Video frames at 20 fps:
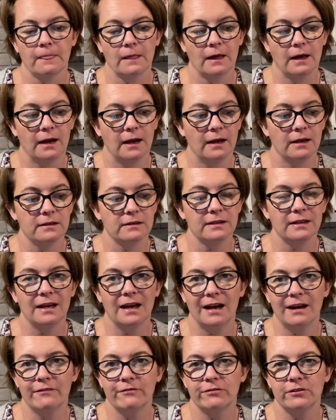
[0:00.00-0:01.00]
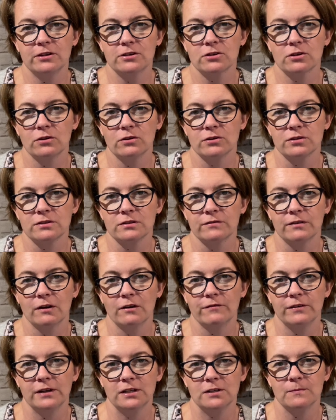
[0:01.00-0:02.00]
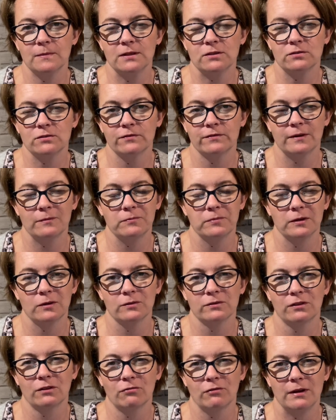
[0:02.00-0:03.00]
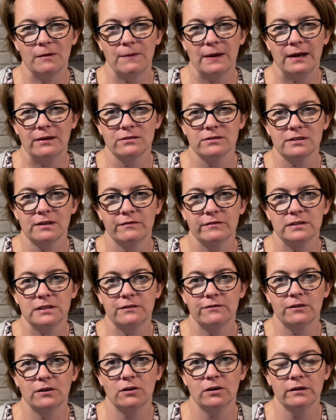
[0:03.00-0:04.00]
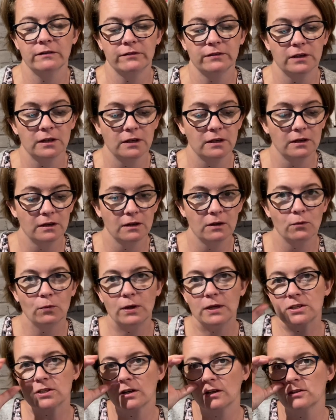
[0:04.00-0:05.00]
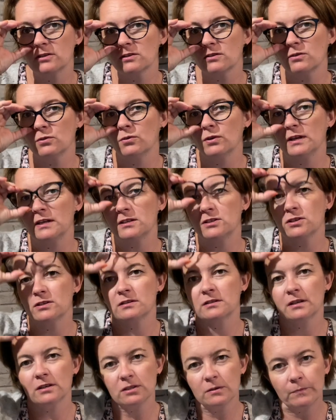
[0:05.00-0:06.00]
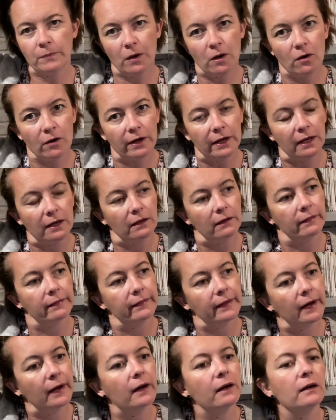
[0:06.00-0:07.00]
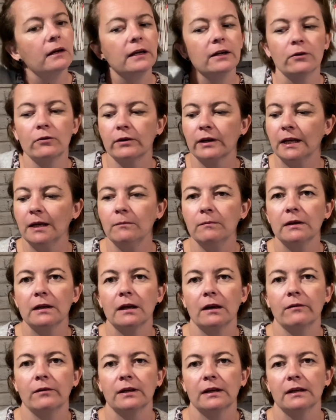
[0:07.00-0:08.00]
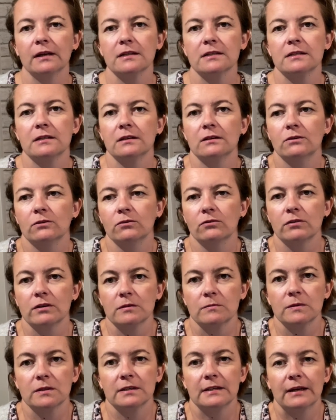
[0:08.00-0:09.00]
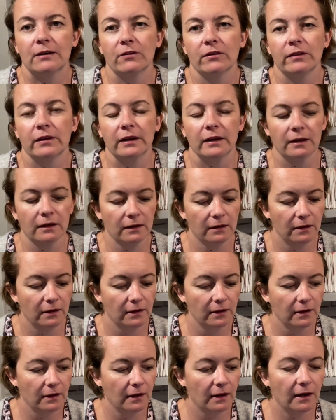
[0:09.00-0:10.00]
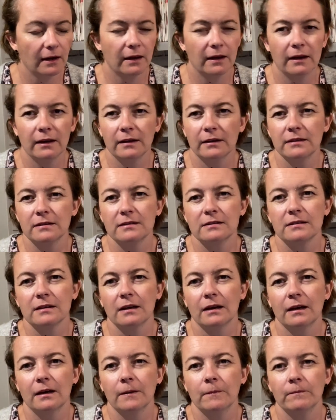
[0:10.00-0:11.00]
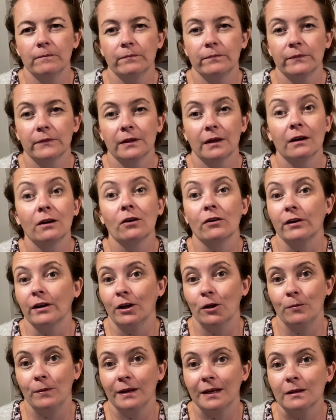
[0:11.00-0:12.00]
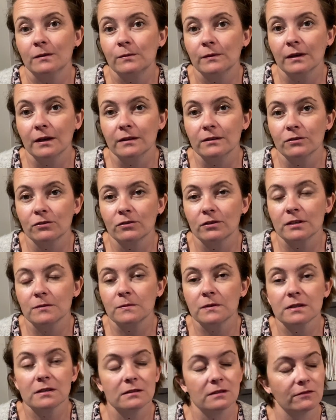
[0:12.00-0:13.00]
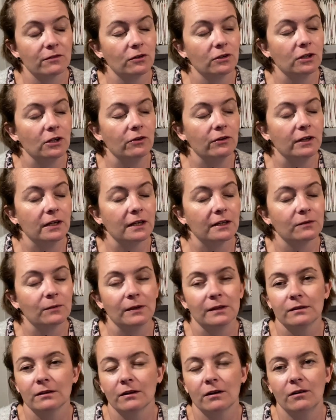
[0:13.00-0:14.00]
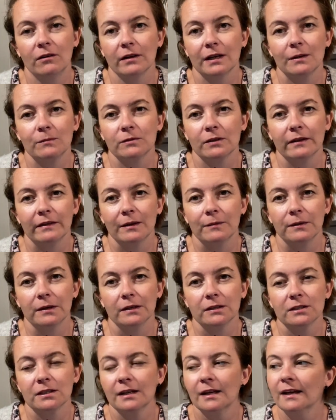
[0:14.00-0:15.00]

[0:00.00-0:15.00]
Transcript: and the average cost of each meter of fabric was £3.75, which I just thought is just such a bargain that it will keep me going until Christmas now, I think. And god, I hope it keeps me going until Christmas, because I've got uni next week, so I can't keep saying that much.